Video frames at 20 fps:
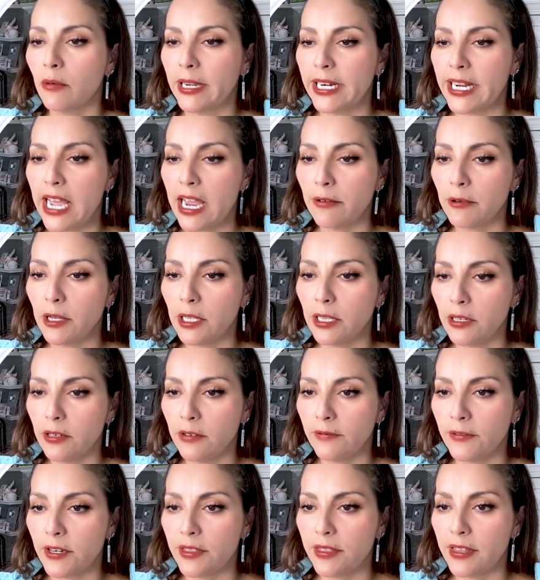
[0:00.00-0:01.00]
When I roll
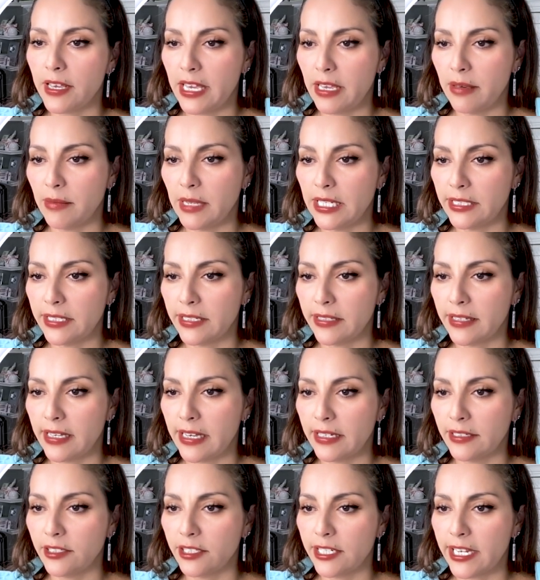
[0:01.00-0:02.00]
over the image, it
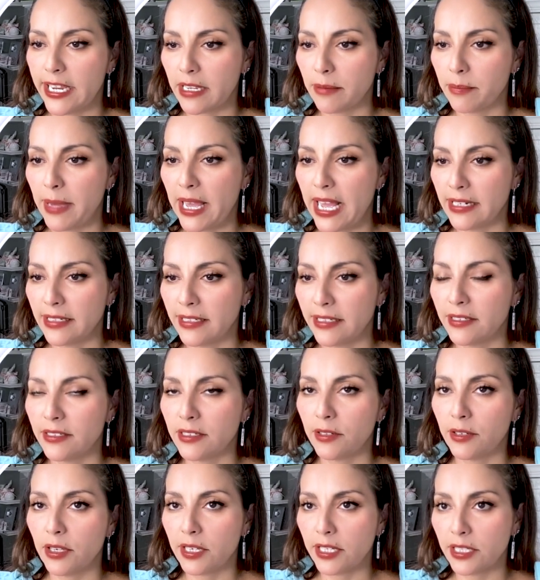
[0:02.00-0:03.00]
says check patent.
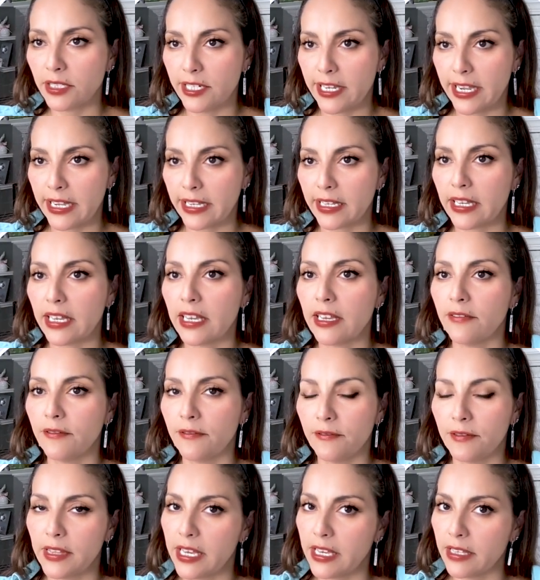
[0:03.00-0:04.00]
So you can check
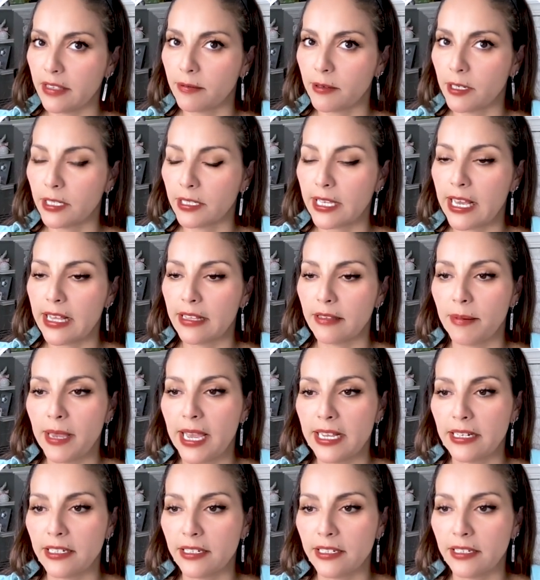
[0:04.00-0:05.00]
if this product has
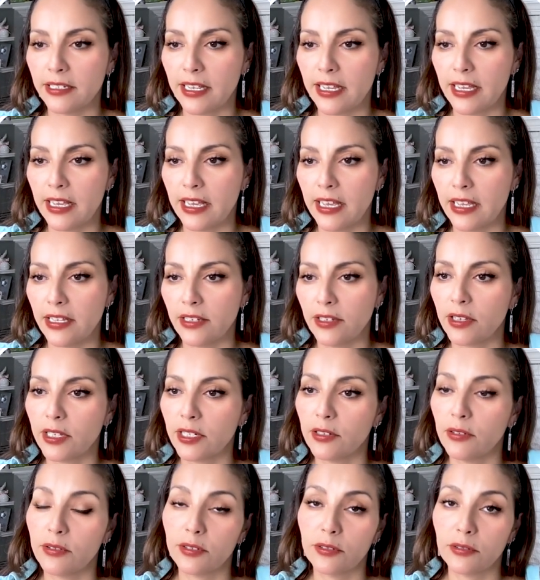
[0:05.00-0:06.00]
patent, and you
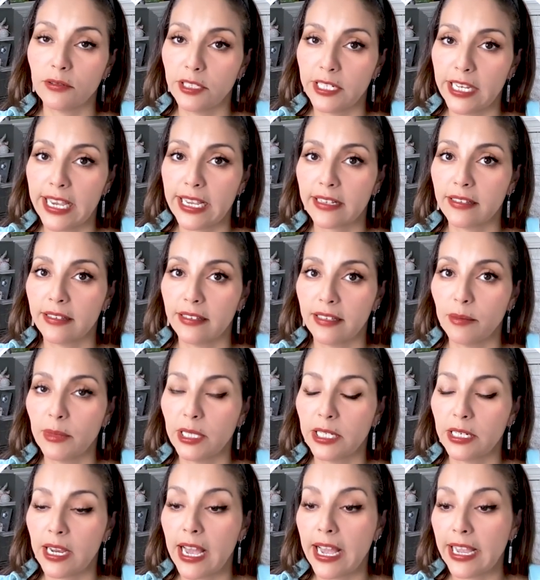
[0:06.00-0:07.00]
can also check
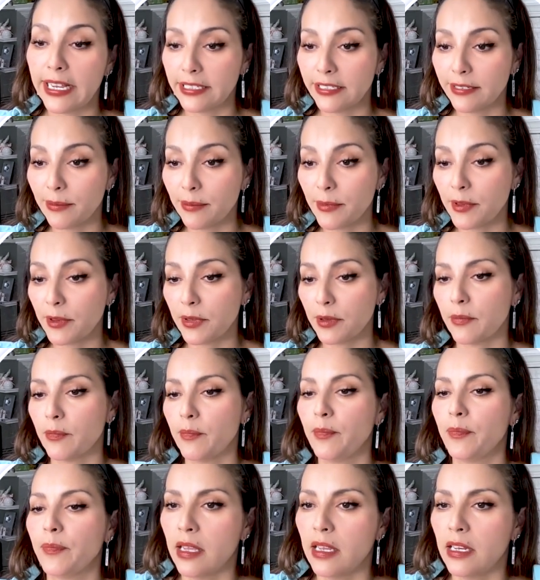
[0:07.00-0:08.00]
similar items.
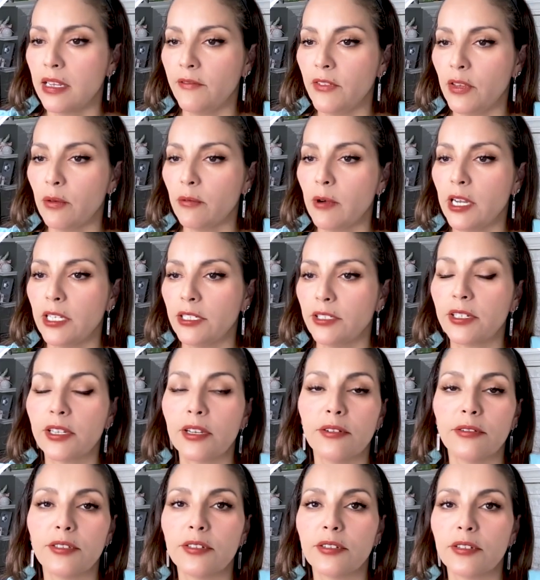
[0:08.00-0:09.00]
And if you want to
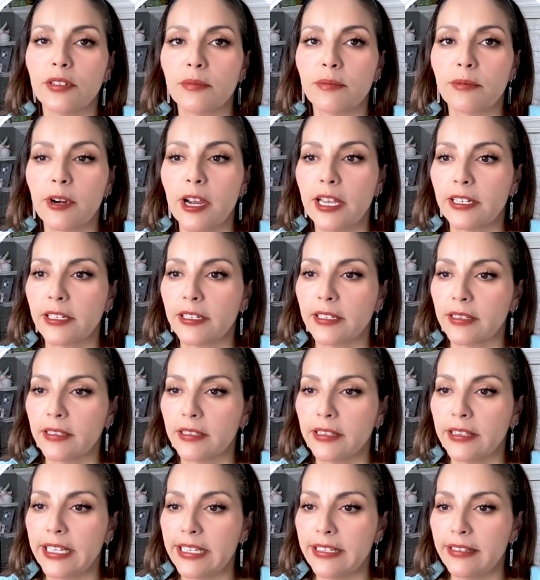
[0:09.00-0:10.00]
go to the product
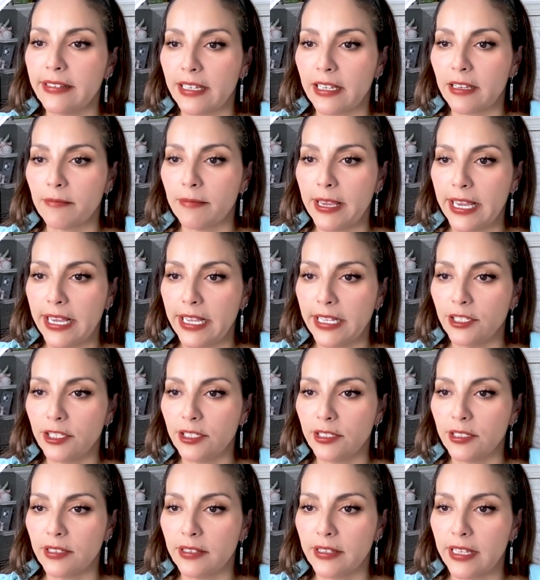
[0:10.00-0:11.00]
listing
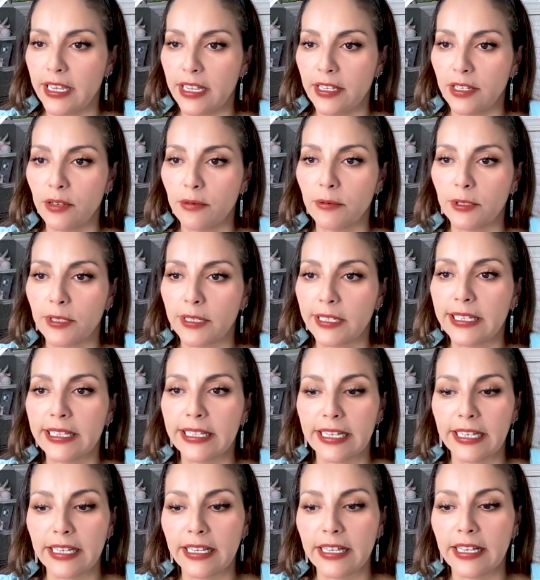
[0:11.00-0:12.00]
page, then you would
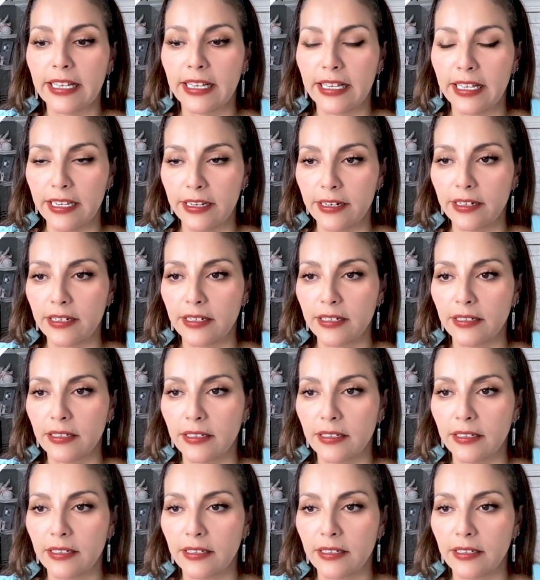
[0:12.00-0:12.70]
click here.